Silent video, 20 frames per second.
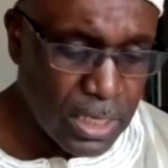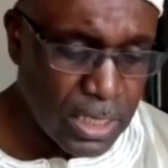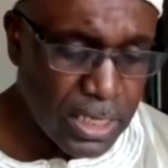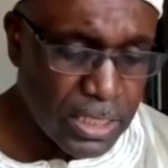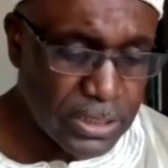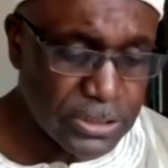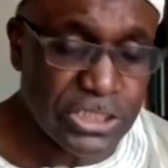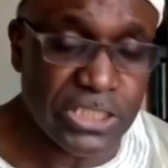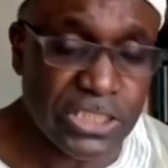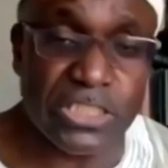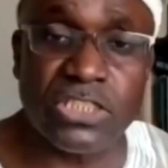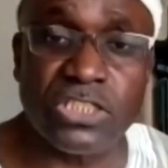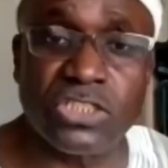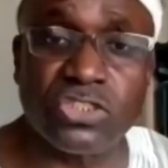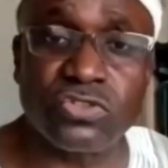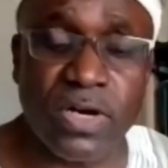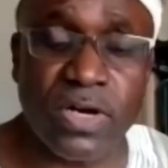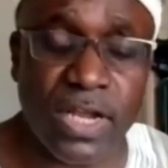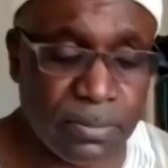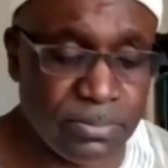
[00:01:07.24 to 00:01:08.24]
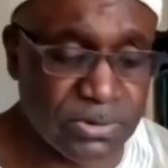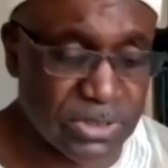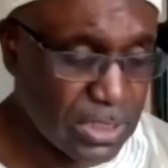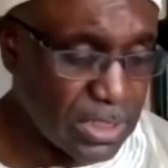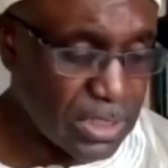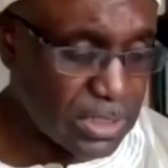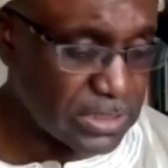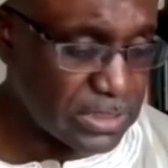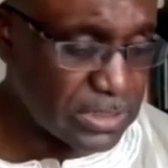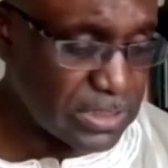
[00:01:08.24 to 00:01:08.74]
She describes
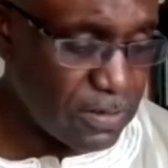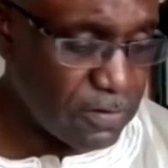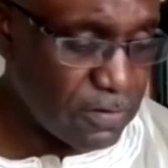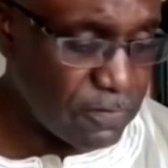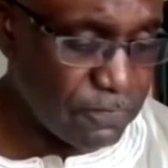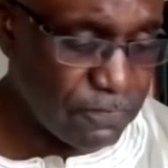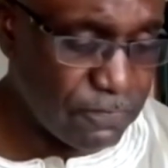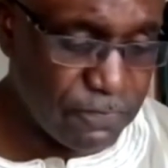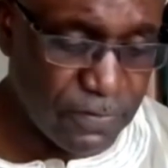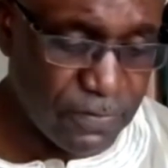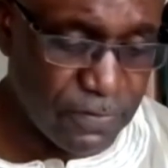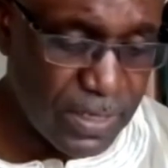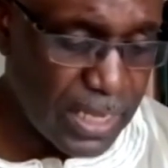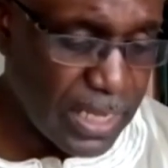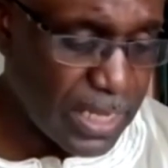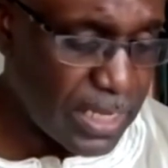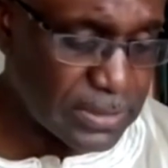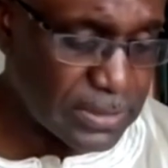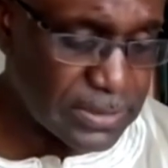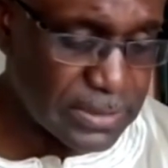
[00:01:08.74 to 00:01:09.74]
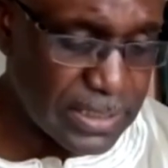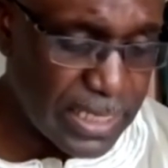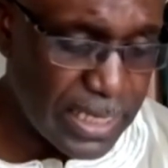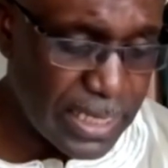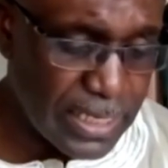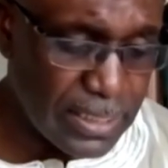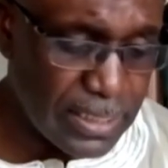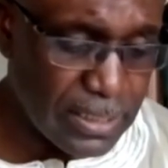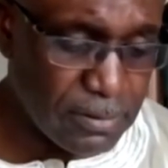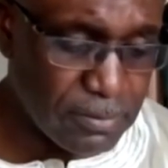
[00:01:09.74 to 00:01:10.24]
herself as
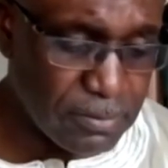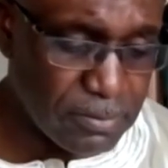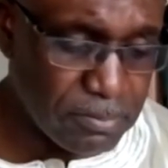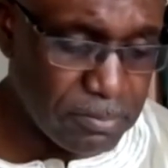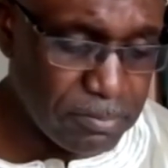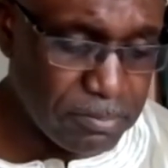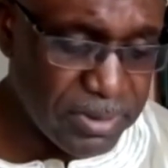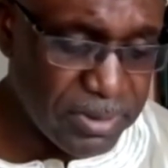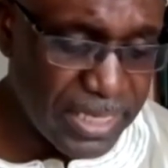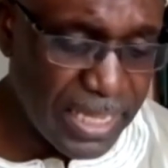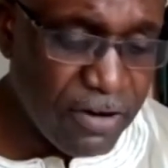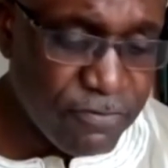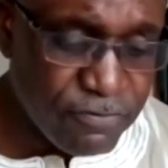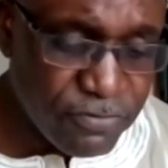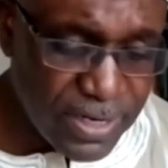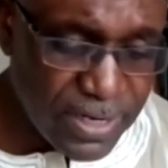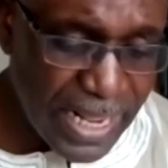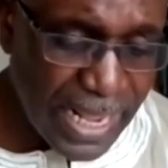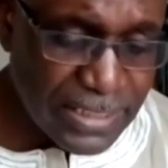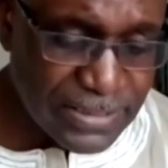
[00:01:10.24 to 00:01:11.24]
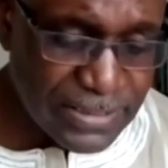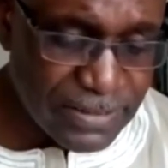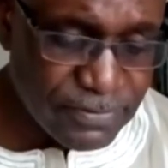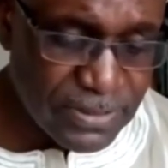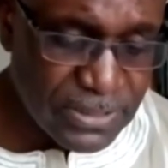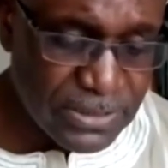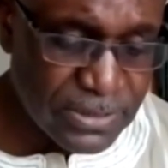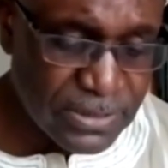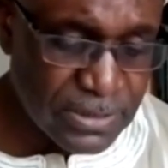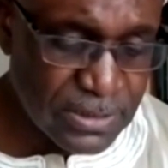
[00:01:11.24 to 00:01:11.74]
a Biafran
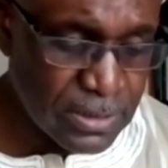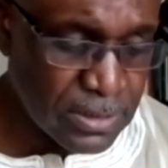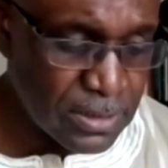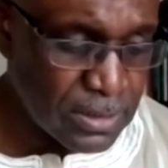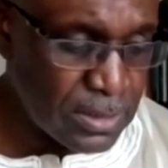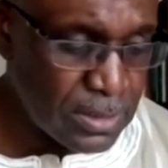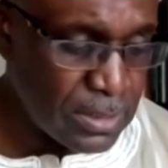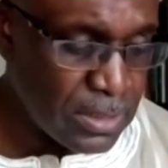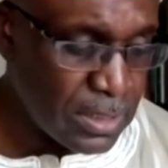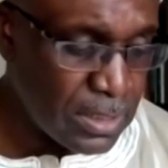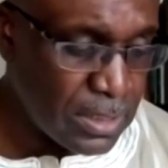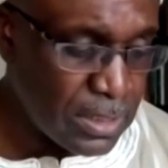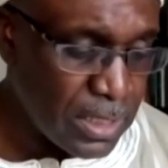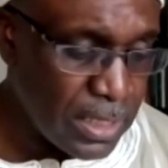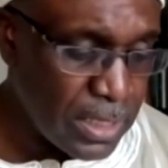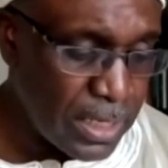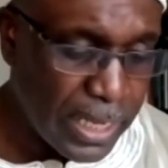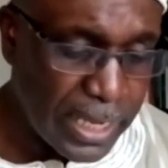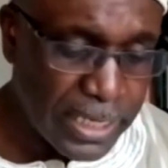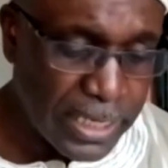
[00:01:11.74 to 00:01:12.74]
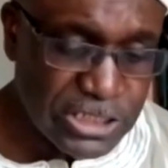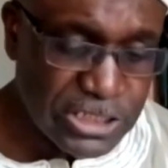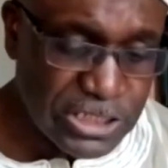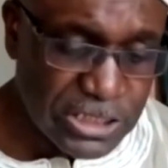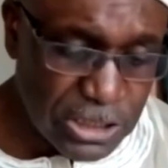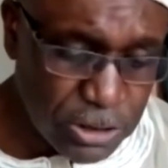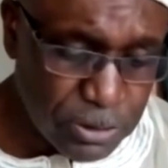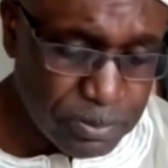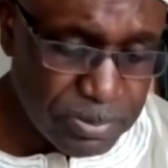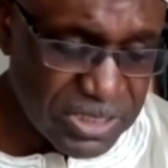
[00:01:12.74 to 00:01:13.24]
activist, and
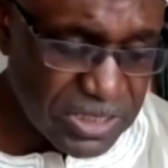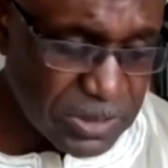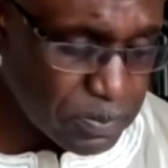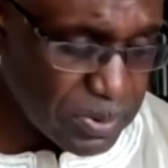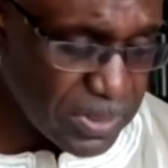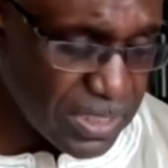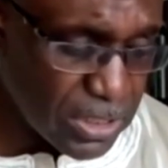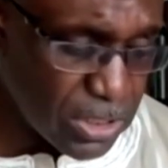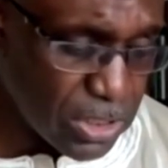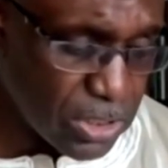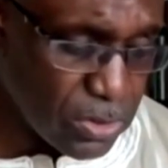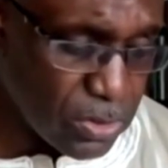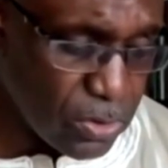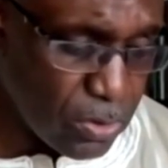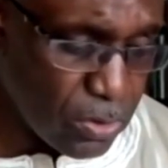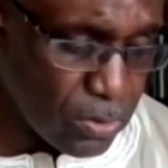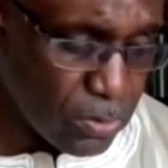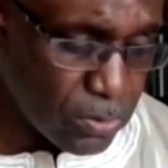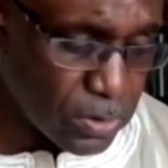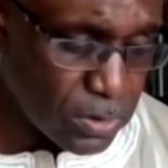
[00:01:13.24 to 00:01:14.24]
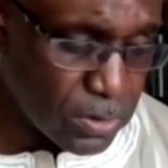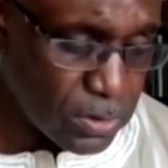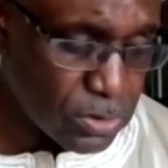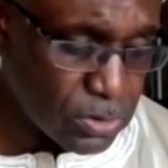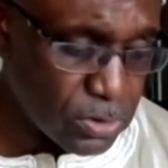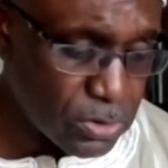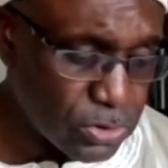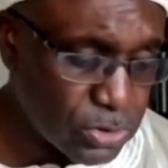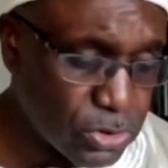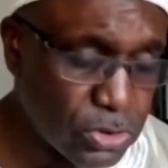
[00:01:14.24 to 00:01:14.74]
she'll be speaking on
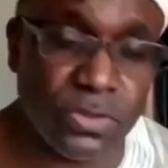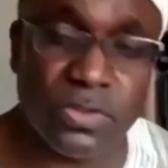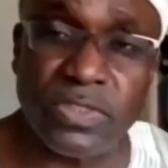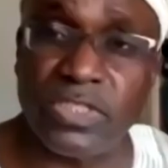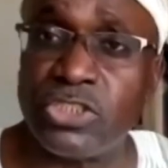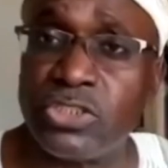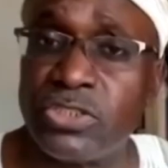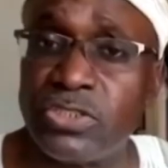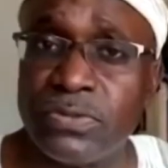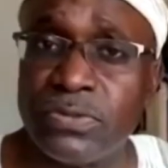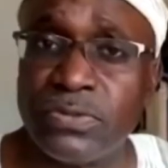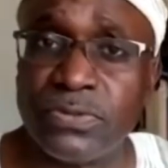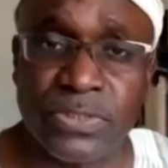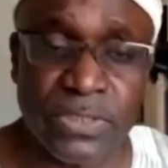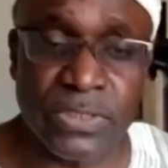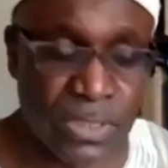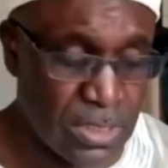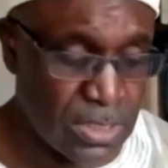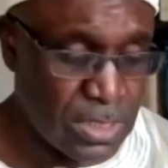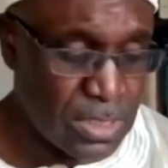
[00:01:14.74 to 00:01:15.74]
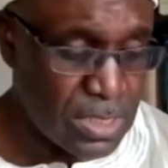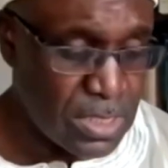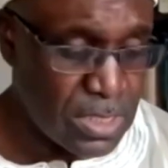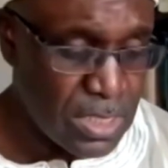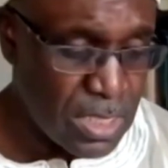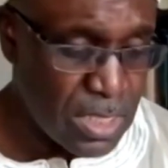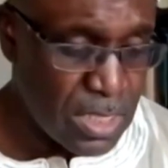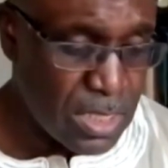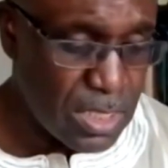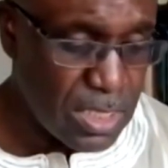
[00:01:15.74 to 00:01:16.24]
two issues:
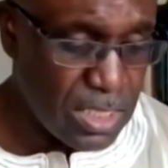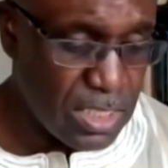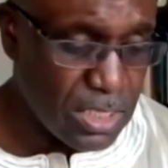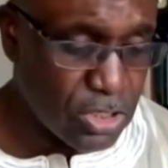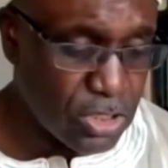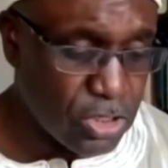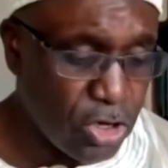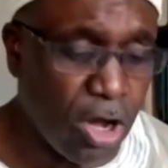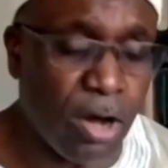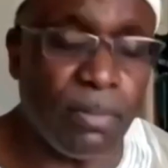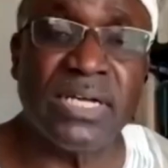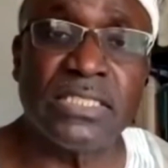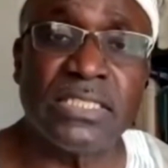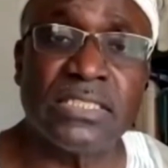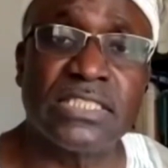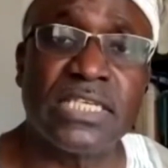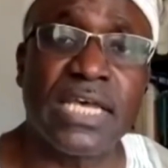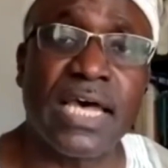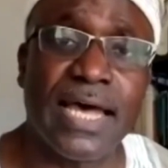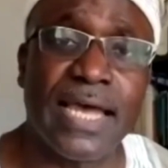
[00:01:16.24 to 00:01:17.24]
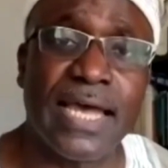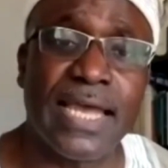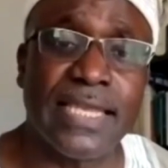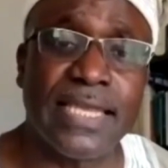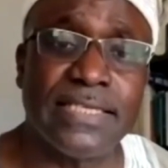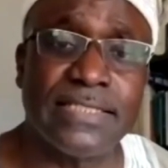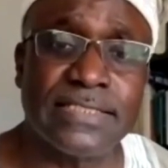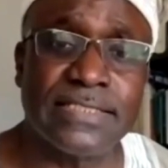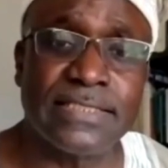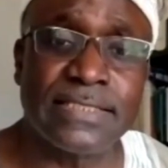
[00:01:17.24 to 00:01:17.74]
the common
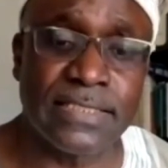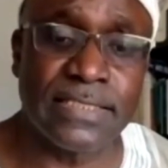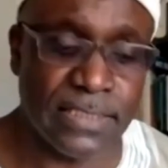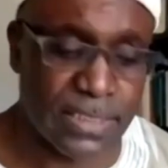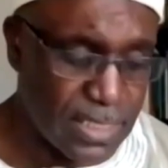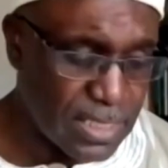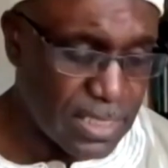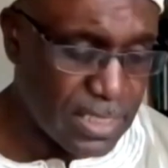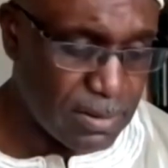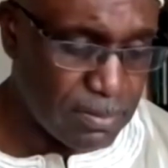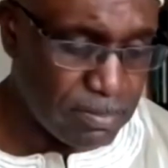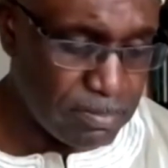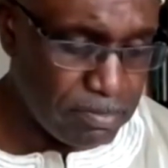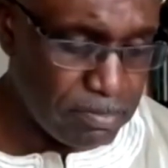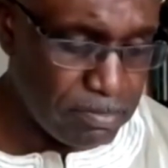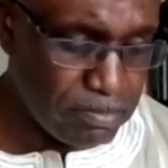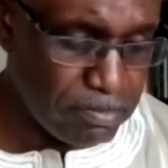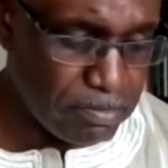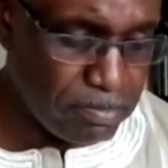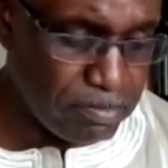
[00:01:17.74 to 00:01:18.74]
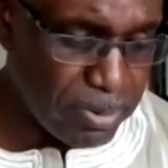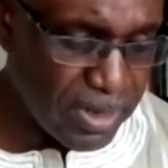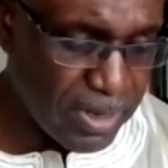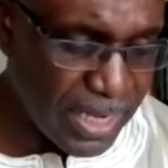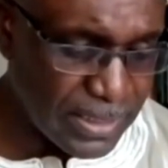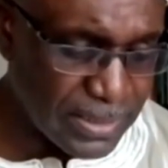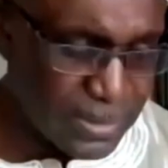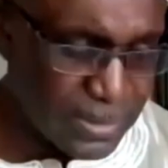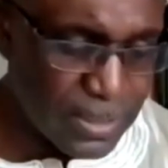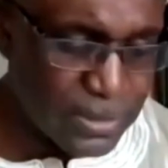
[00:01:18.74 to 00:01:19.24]
ties that
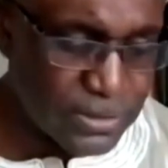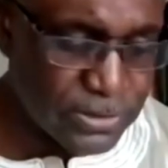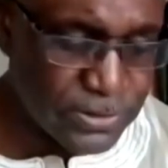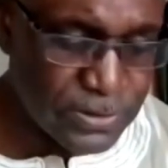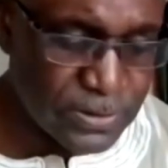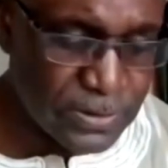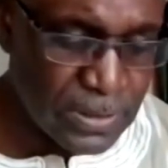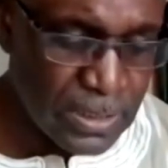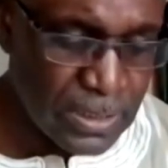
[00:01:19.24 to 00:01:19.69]
bind us